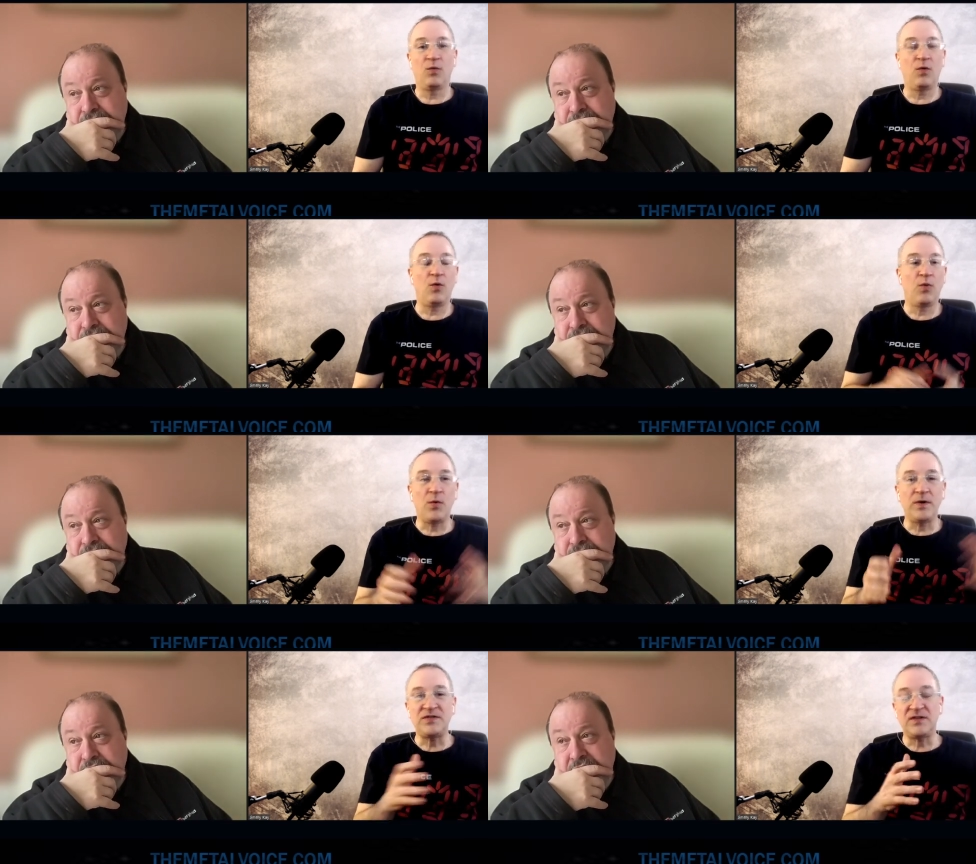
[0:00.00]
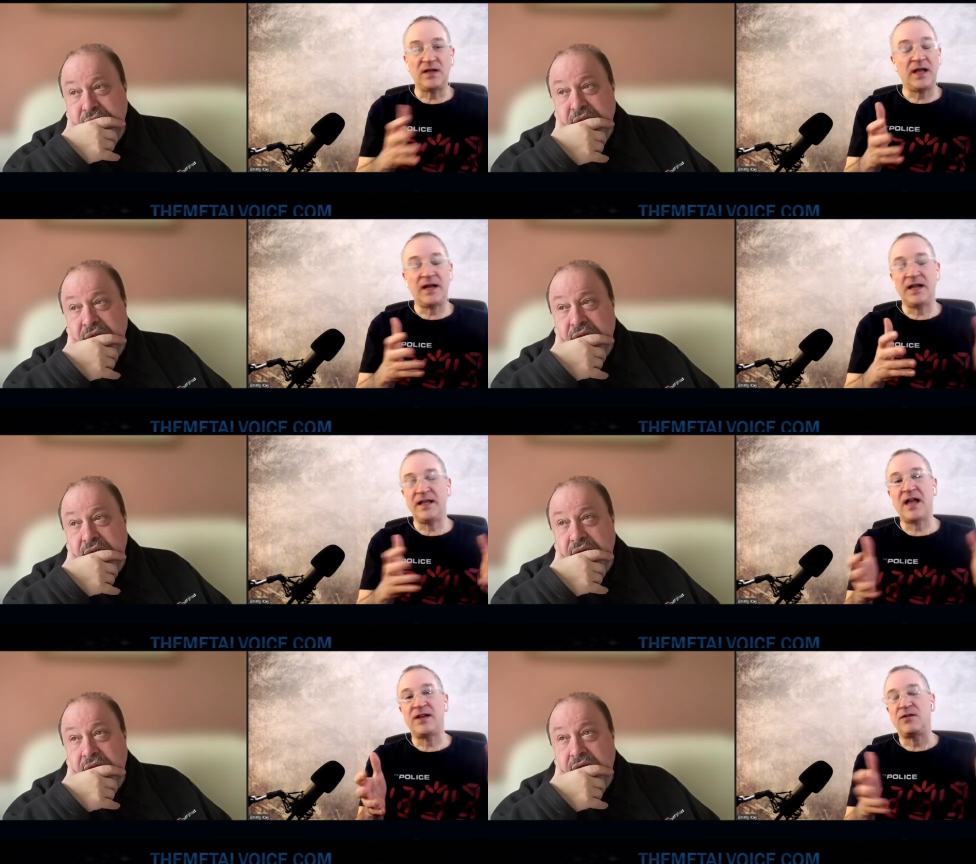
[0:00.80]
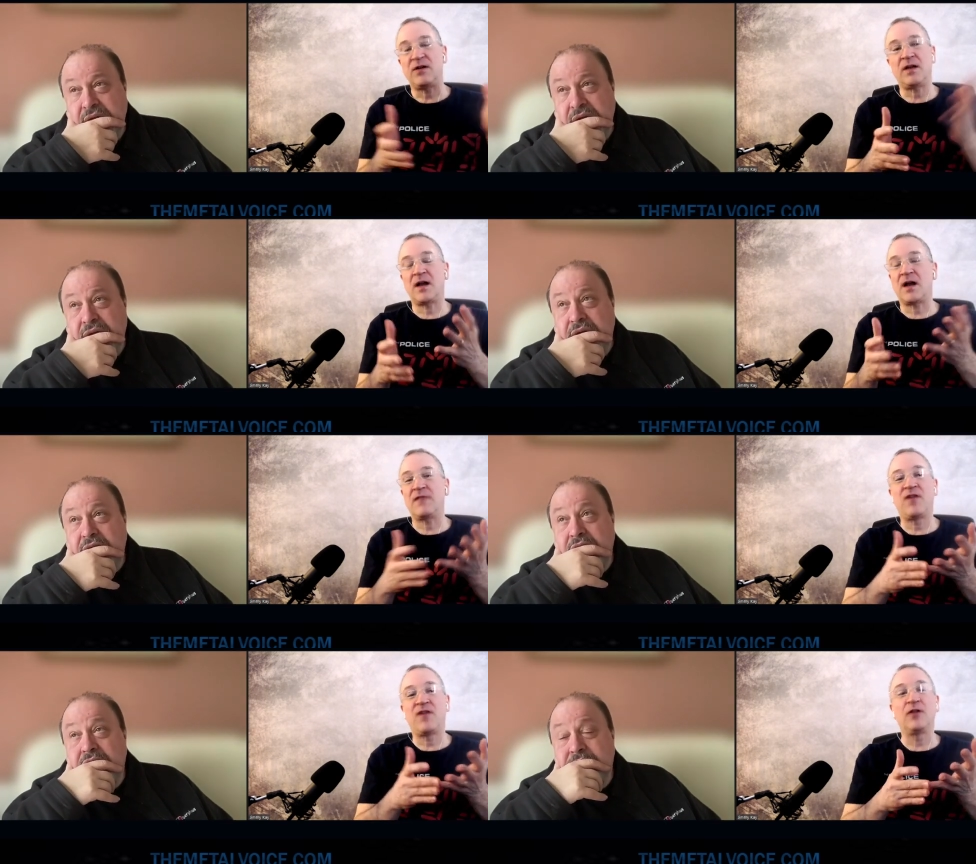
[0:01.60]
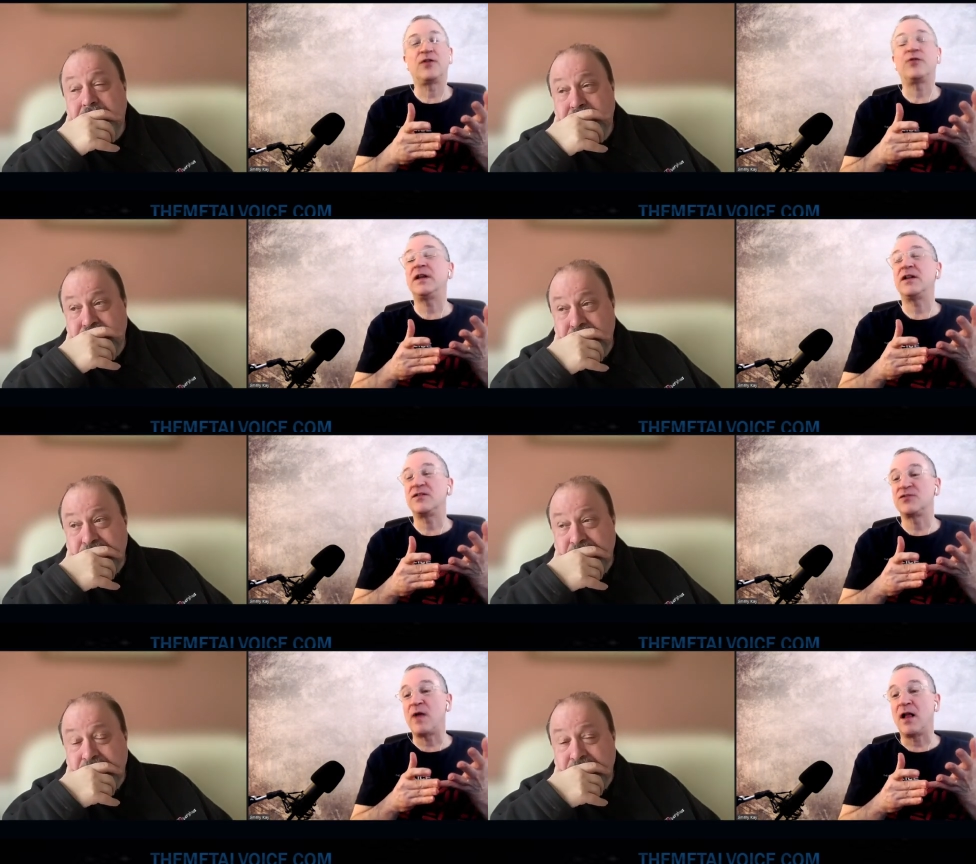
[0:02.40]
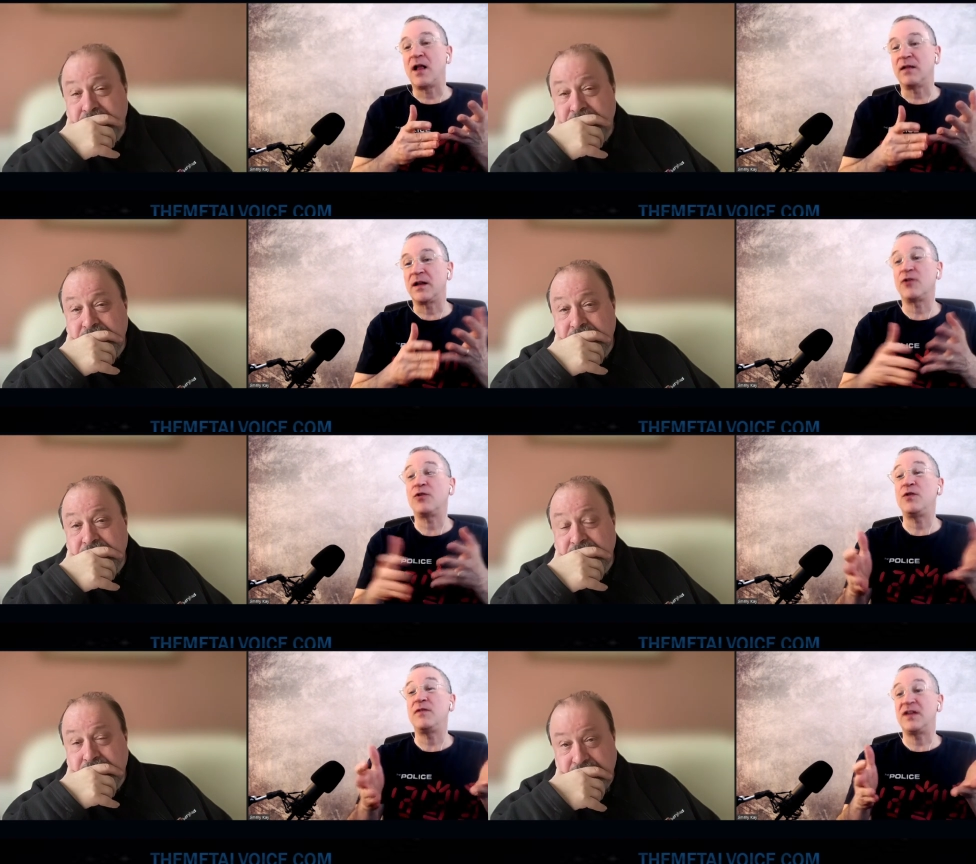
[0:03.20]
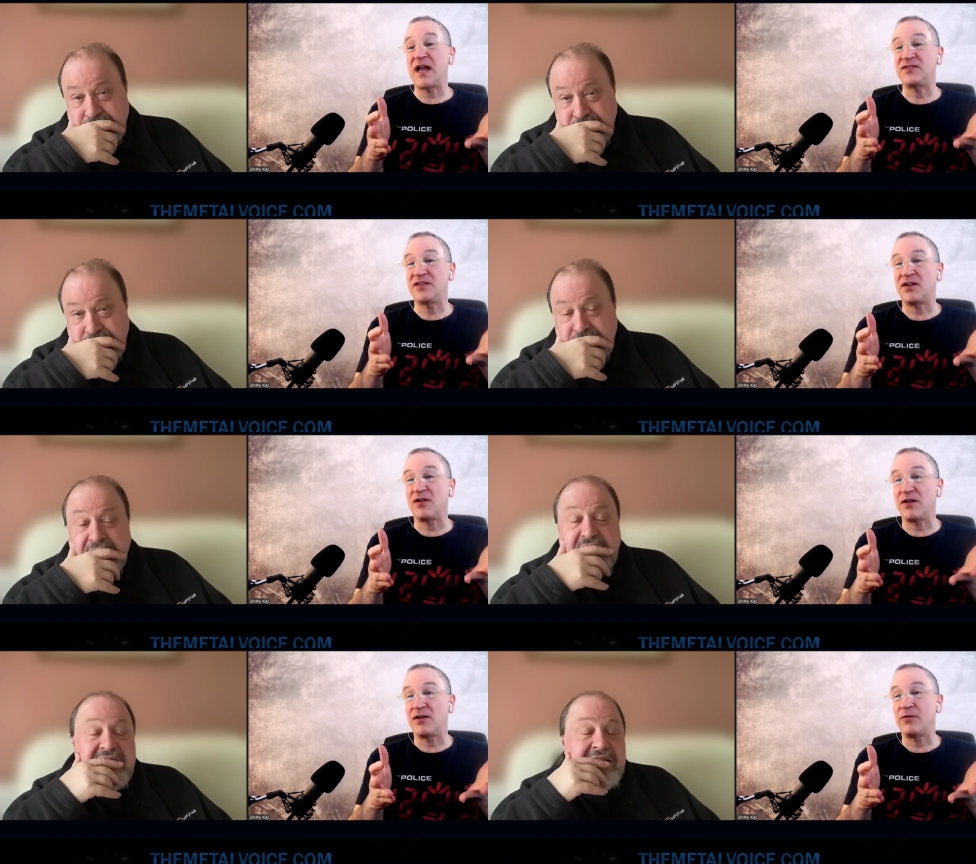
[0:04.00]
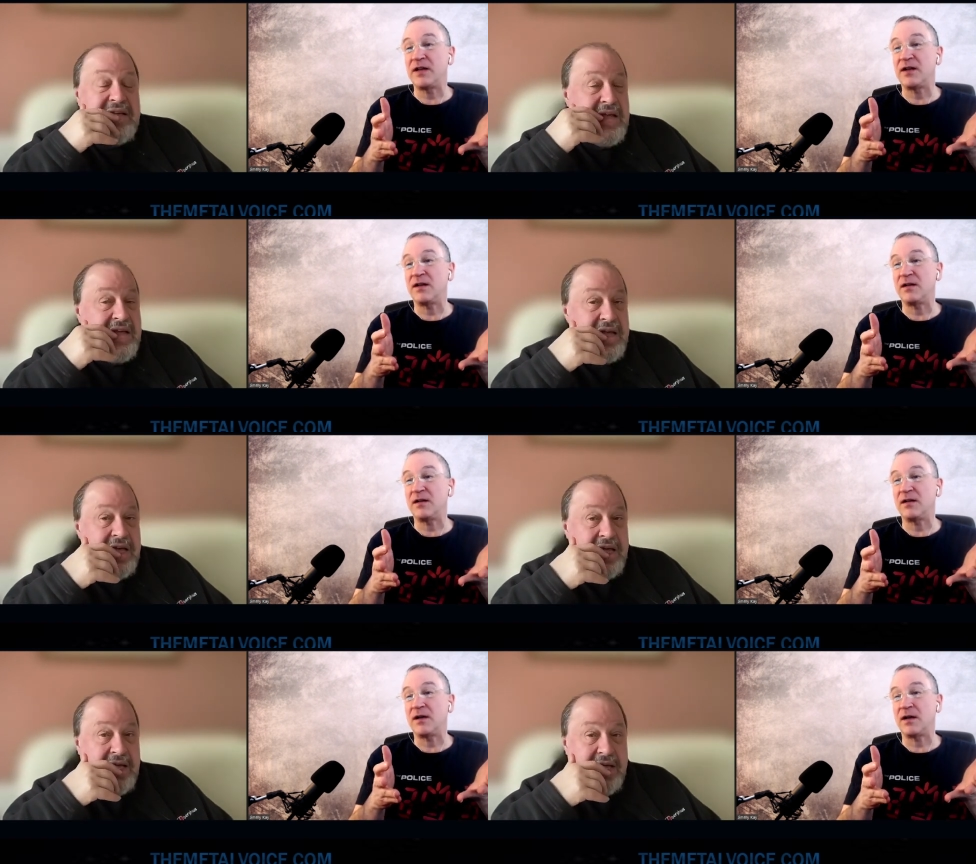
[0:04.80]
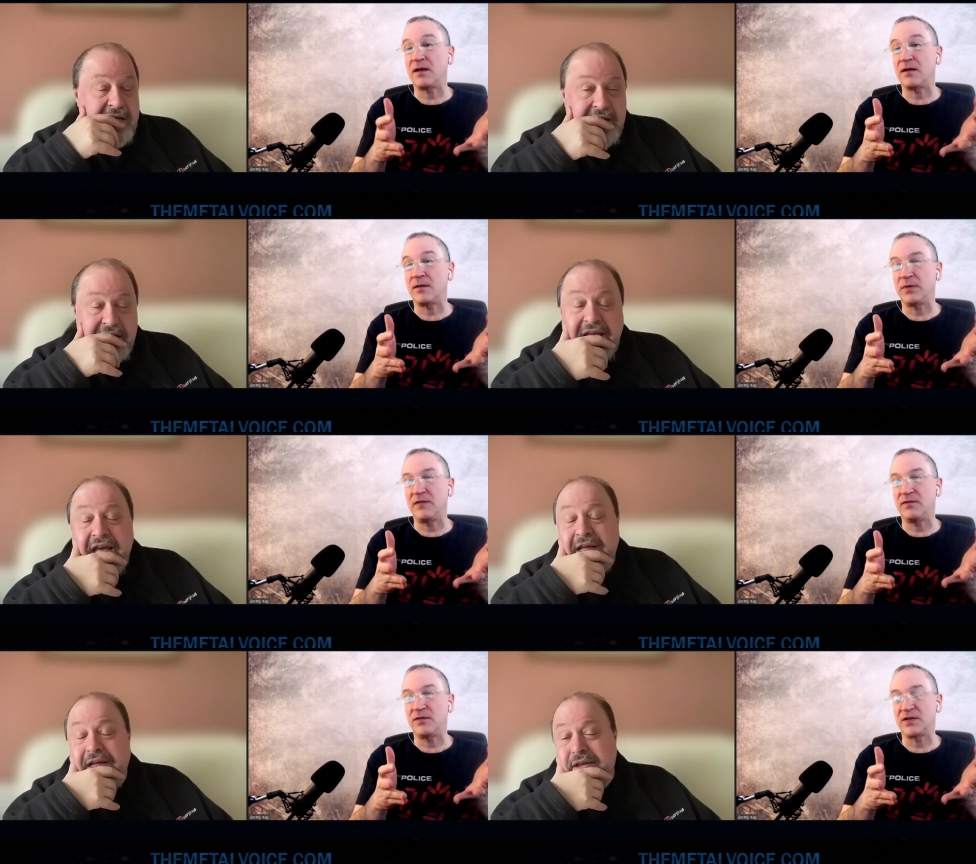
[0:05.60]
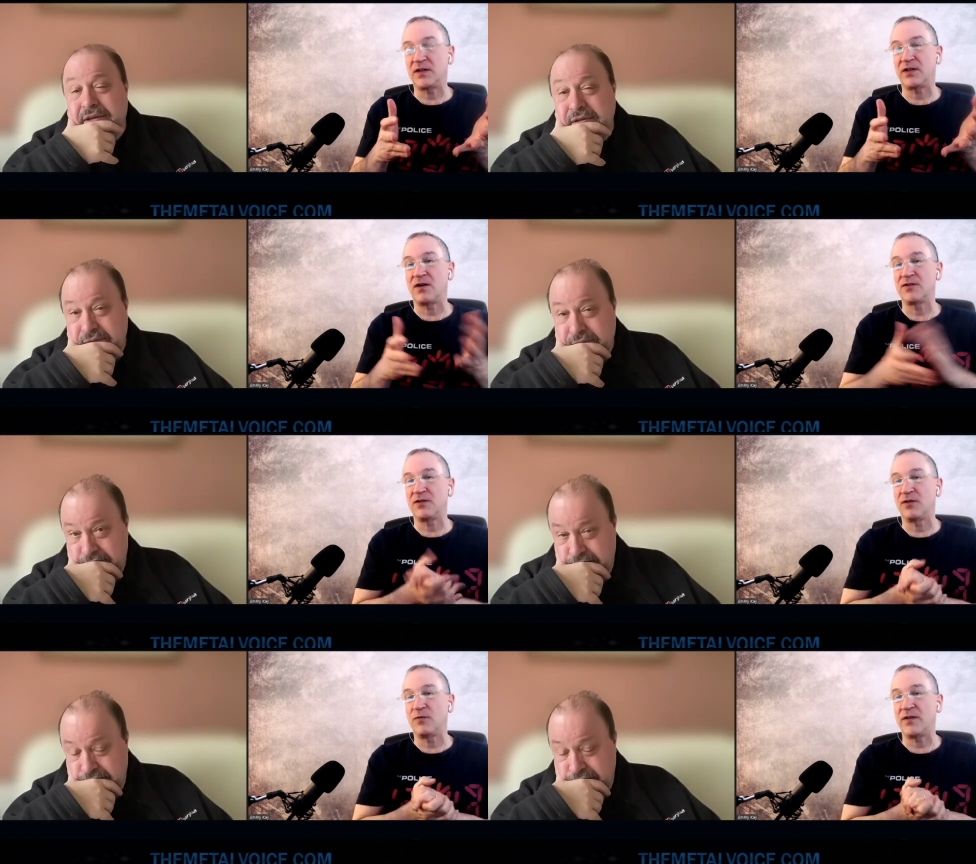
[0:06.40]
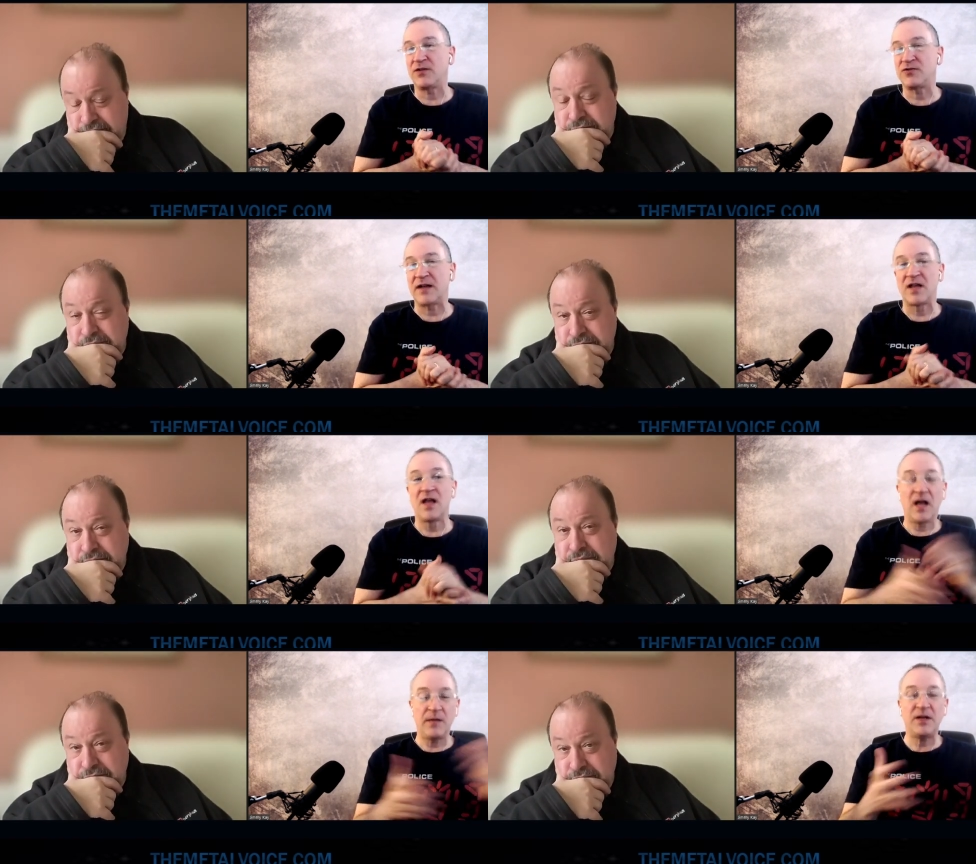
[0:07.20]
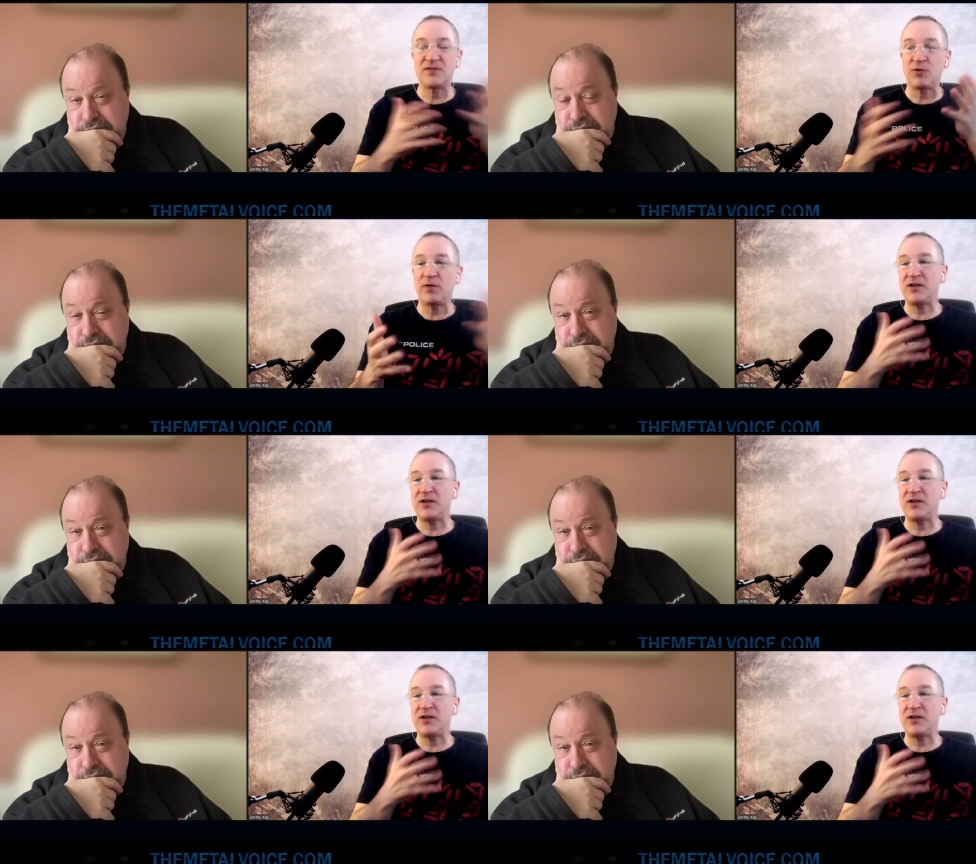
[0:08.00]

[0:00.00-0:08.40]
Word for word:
Speaker 1: what, what, was and again you know I, I followed arena as well and i know you even guessed it on arena uh, yeah. i believe it was a guitar solo on one of the tracks i mean is